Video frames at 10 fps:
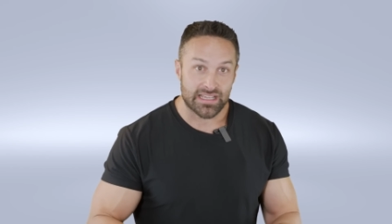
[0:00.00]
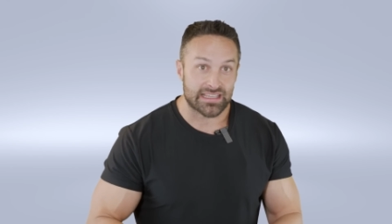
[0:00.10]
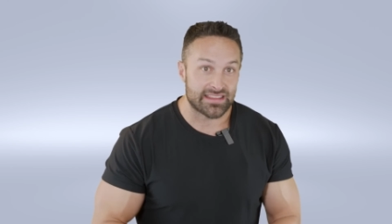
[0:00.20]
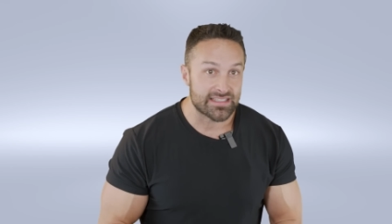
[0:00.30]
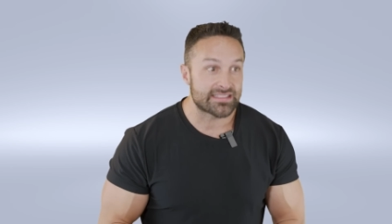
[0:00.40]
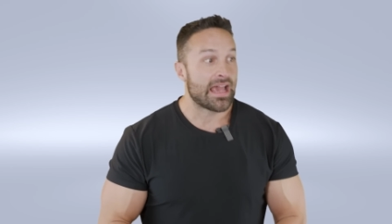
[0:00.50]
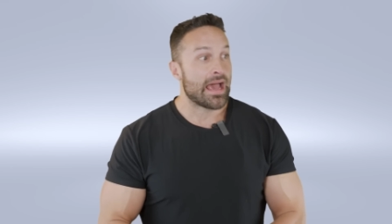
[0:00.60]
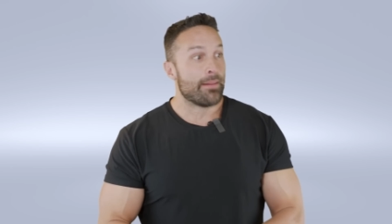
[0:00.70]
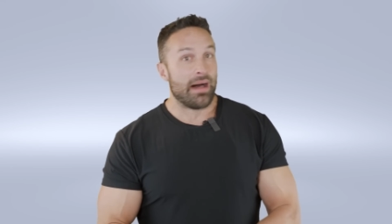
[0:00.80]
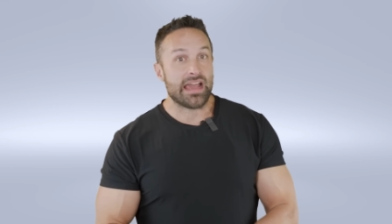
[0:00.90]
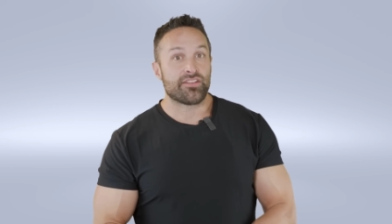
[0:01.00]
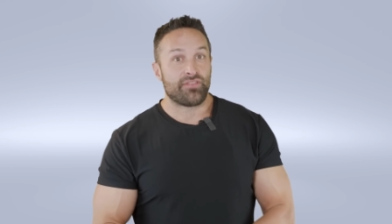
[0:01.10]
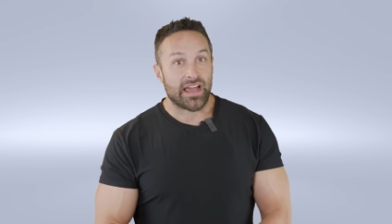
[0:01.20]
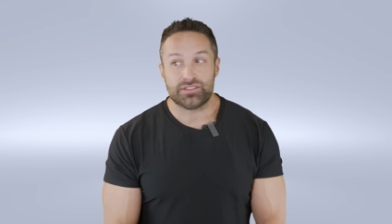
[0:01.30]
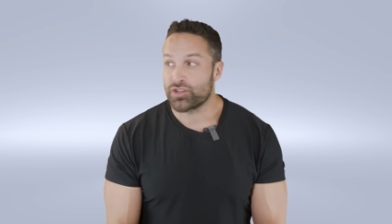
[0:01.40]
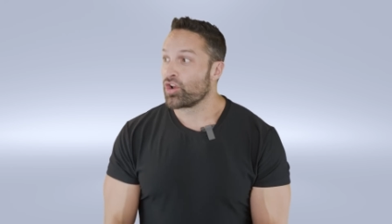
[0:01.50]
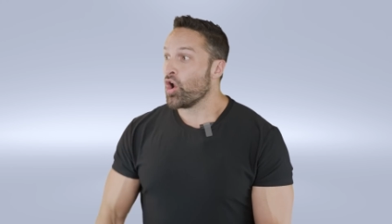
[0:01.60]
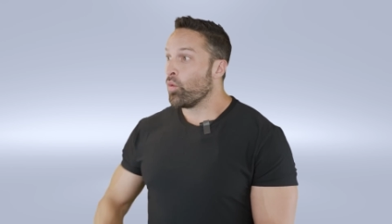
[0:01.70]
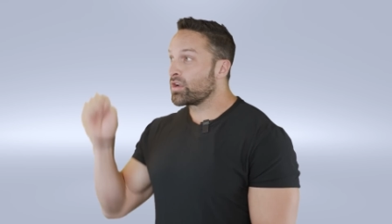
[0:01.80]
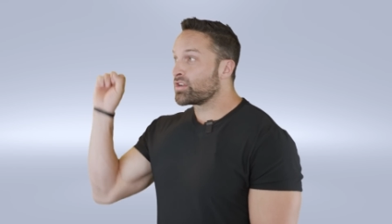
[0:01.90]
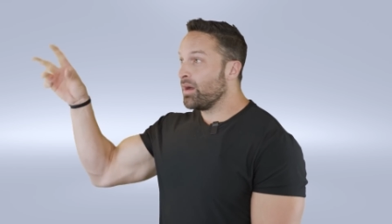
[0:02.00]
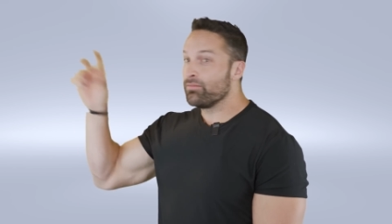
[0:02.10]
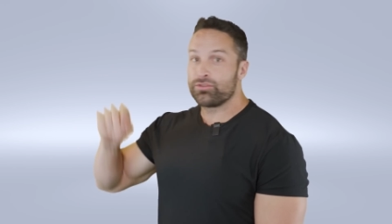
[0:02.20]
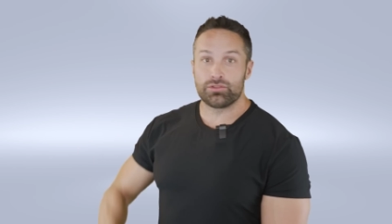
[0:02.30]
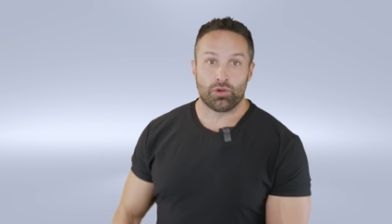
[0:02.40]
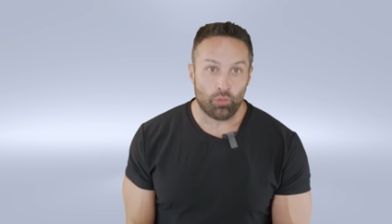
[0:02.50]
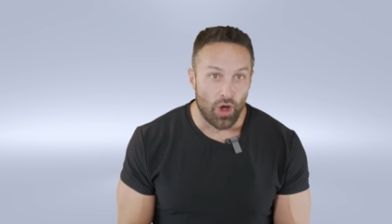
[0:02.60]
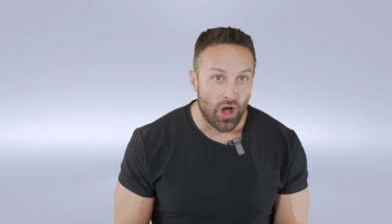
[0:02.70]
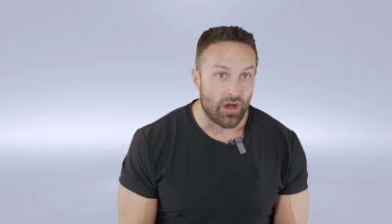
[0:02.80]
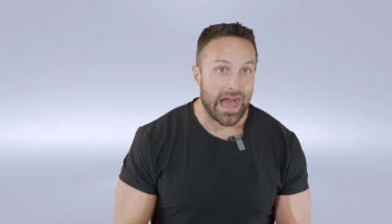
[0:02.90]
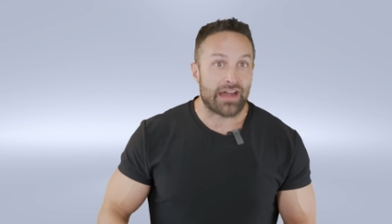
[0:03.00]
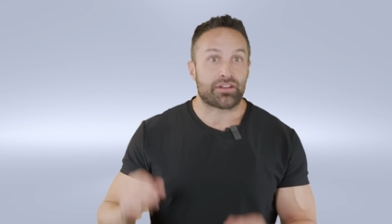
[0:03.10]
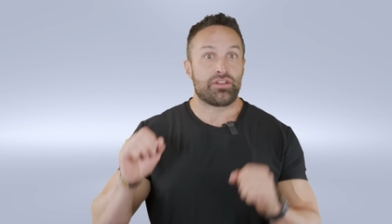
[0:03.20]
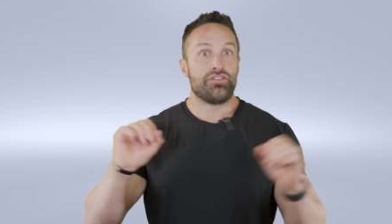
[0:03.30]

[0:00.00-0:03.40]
like this, my advisor would come through the wall out of